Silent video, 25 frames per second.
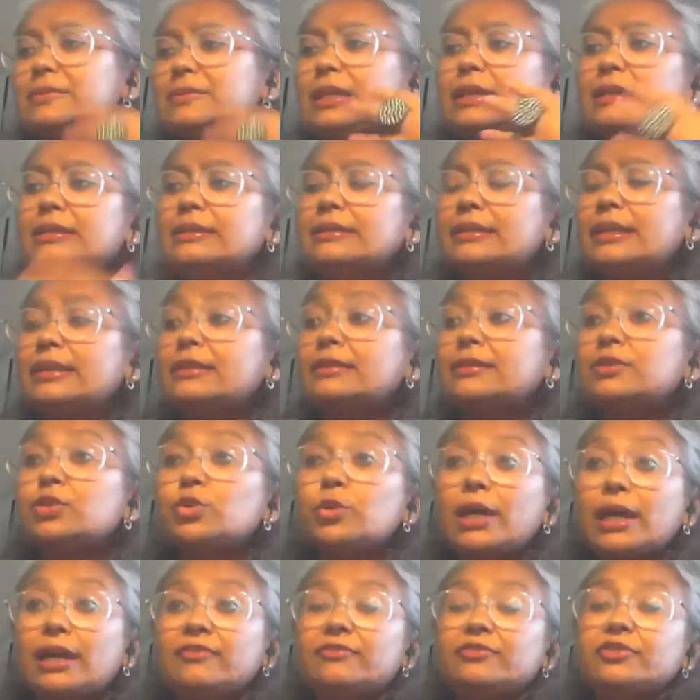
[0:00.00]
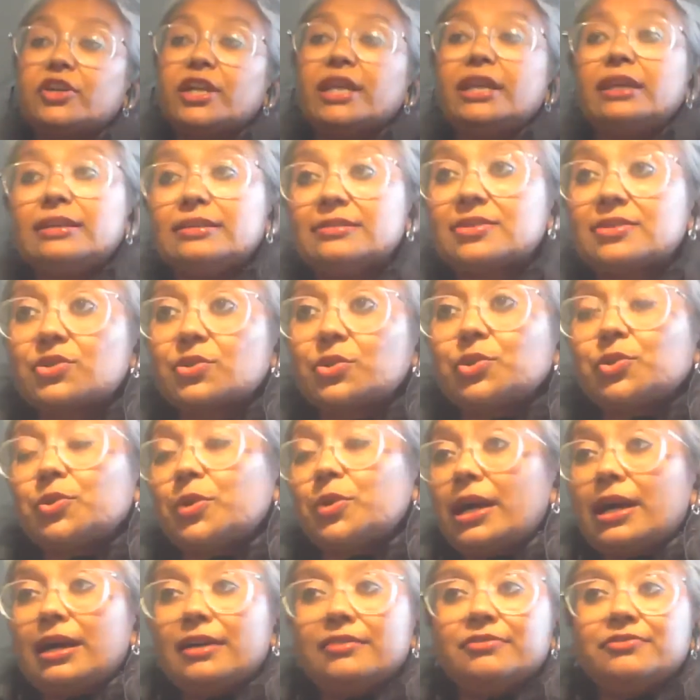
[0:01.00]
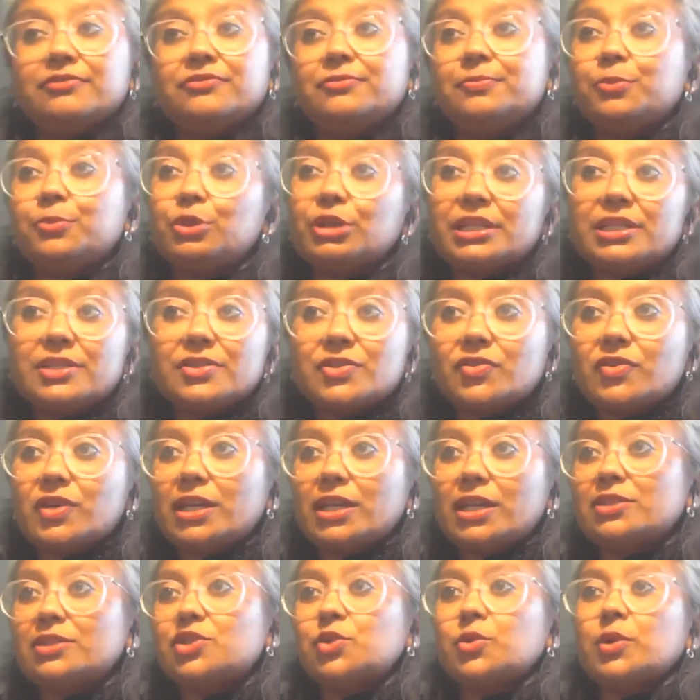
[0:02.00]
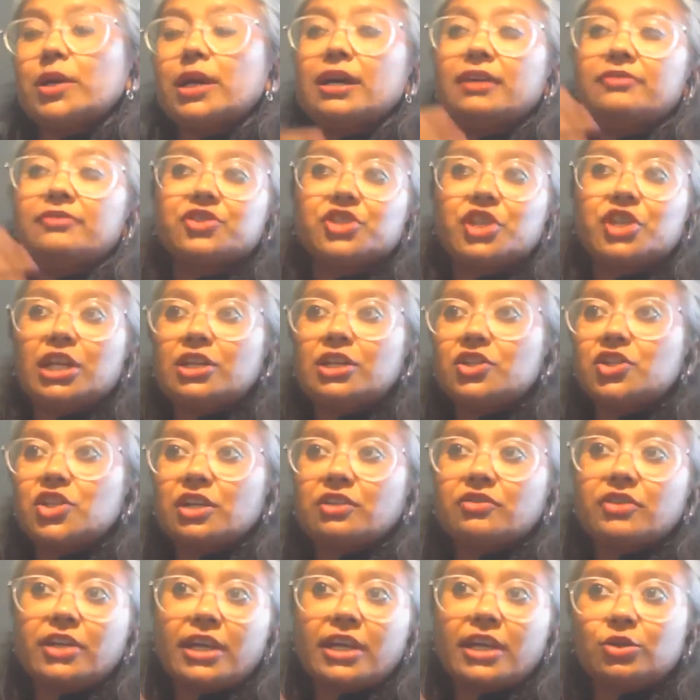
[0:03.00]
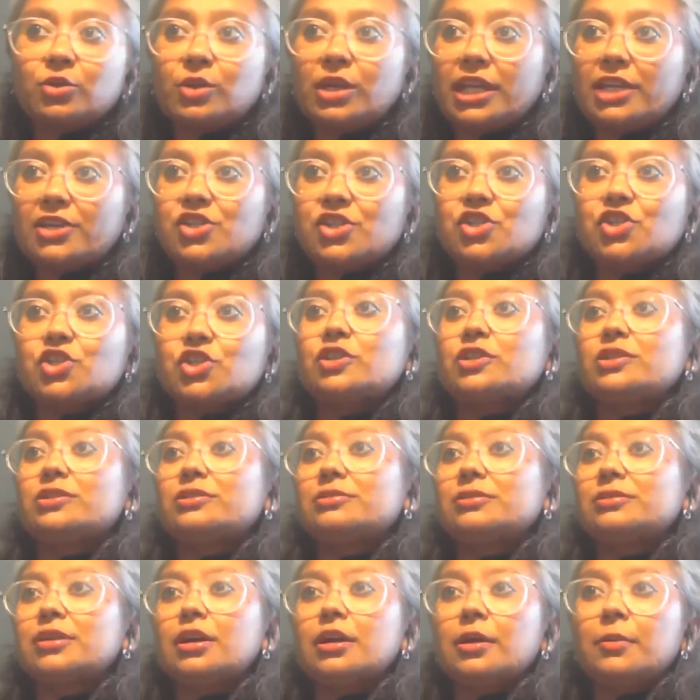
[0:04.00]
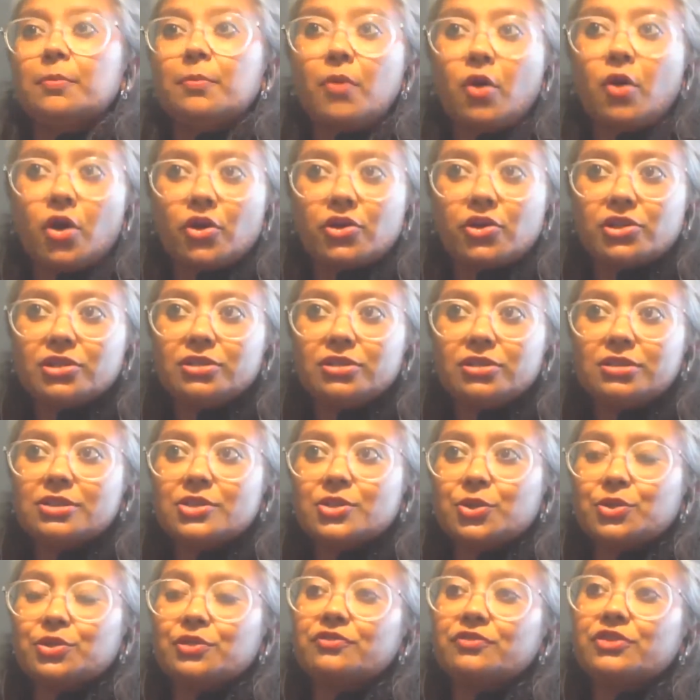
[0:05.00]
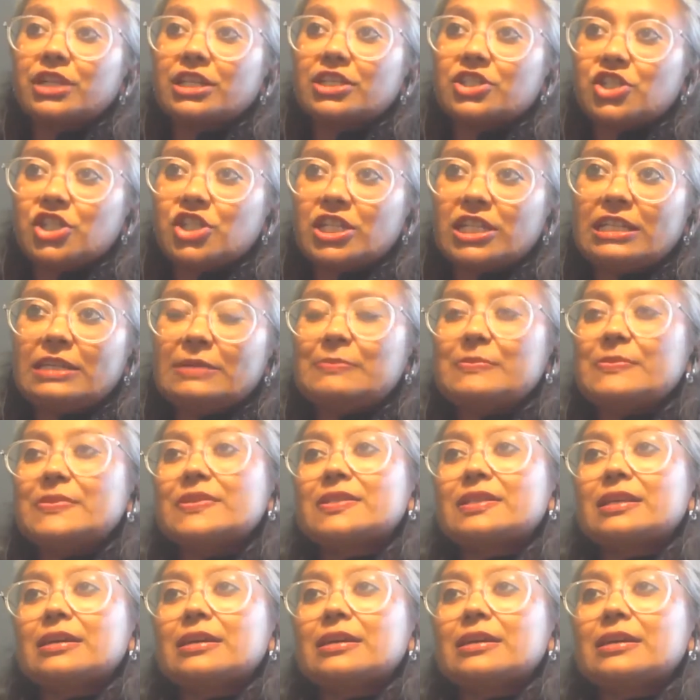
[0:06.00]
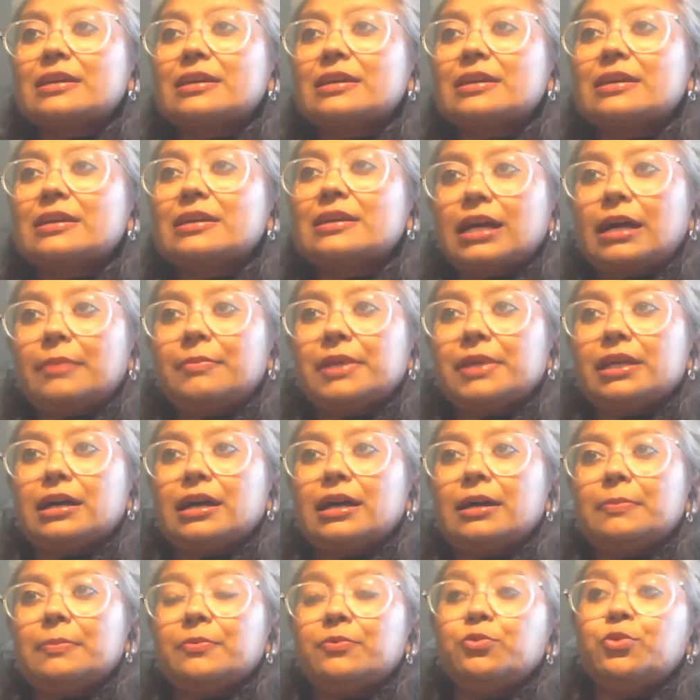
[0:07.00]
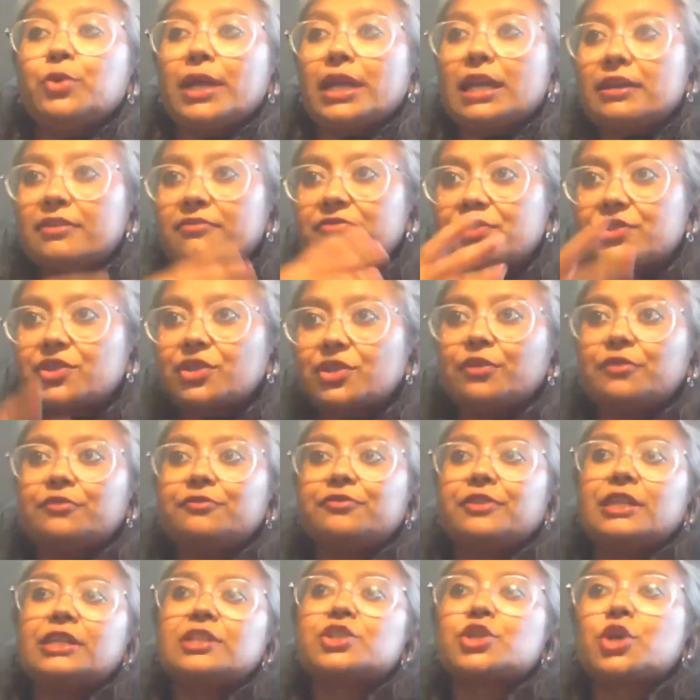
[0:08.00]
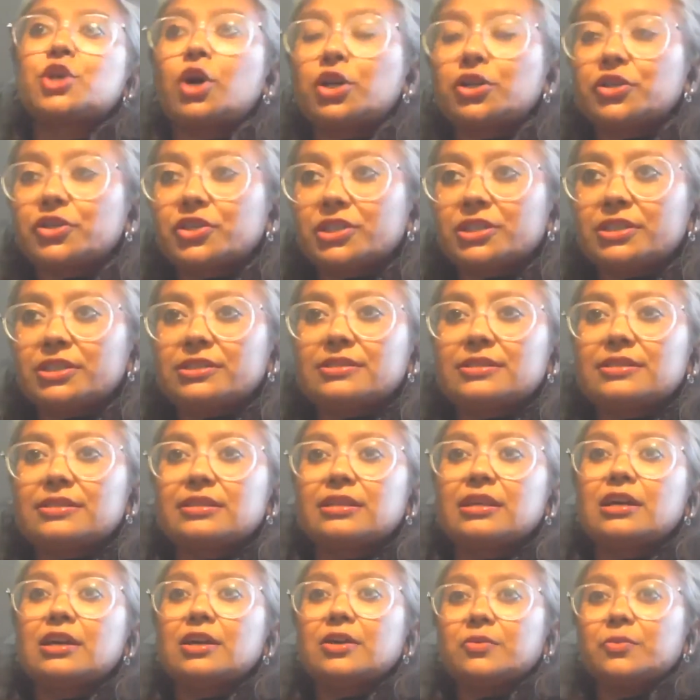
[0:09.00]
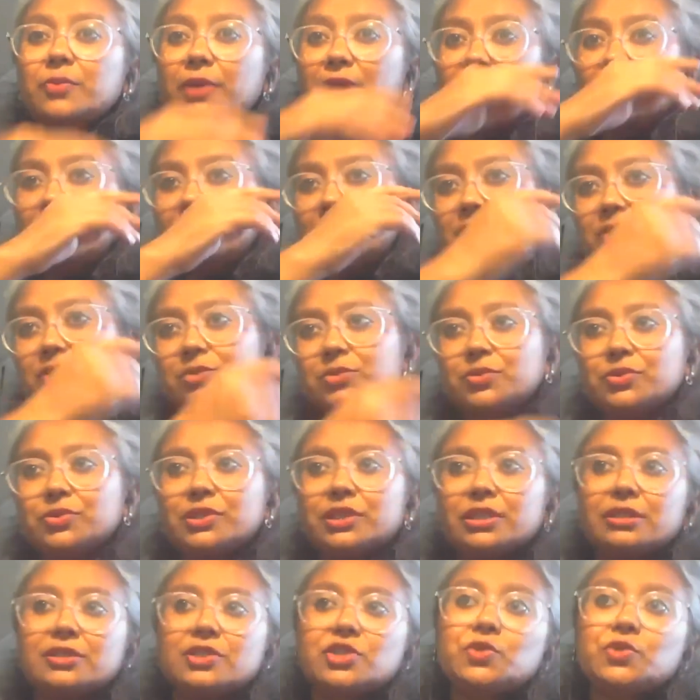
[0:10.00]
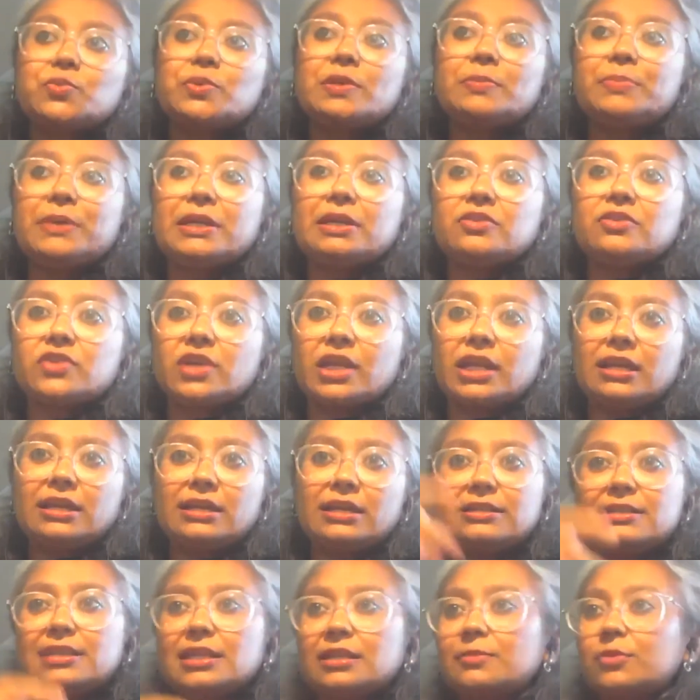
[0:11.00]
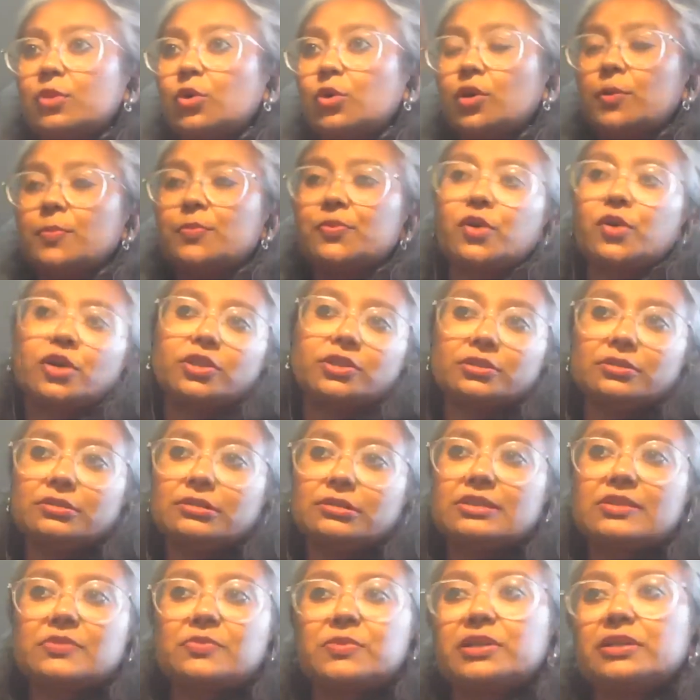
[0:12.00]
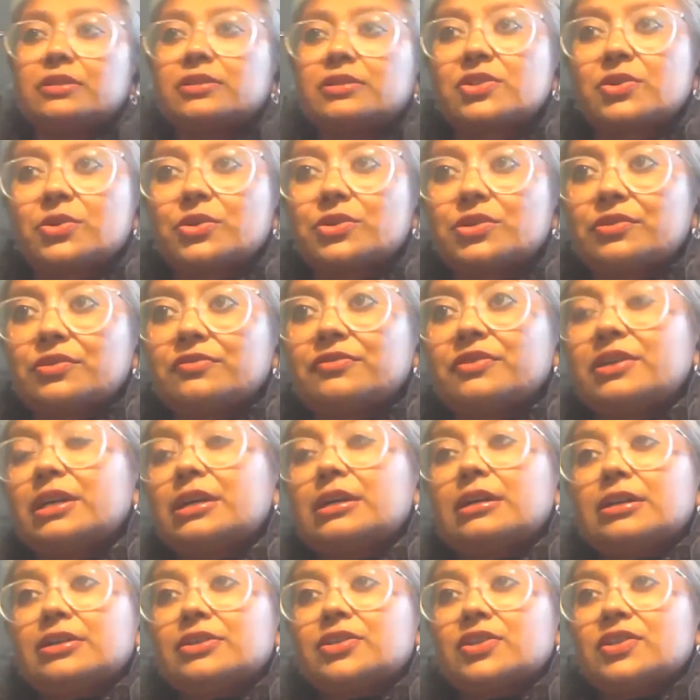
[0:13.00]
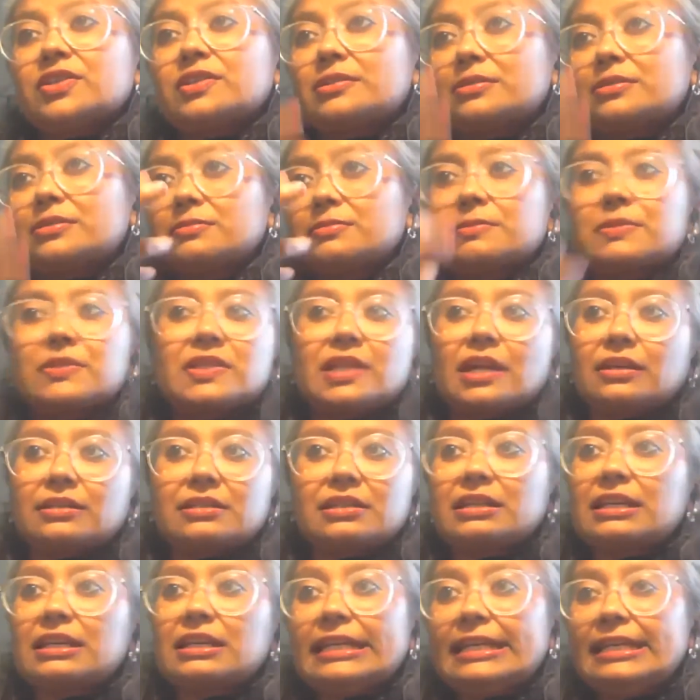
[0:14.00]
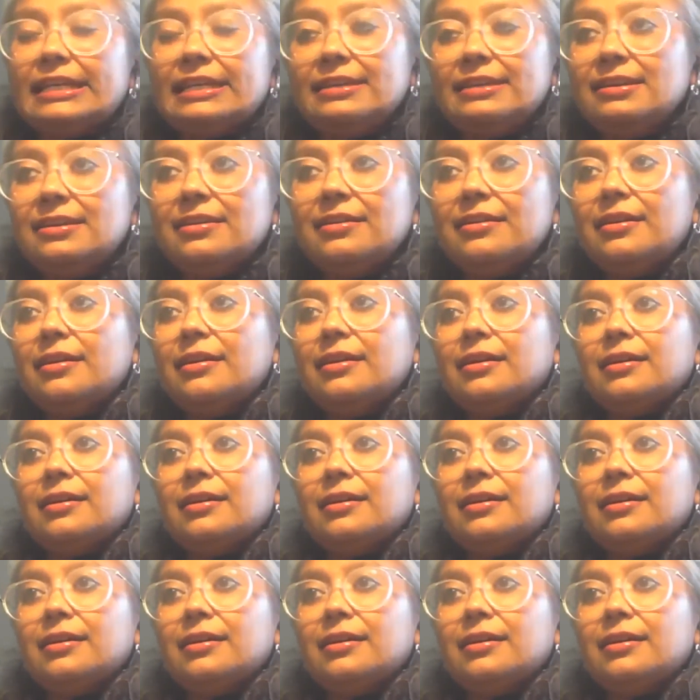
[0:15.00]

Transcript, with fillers: And then you have raids. So you have police raids, you have changing regulation, moral sort of regimes coming up, waves of intolerance where, you know, there are sweeping raids and whole brothels were sort of just sucked clean.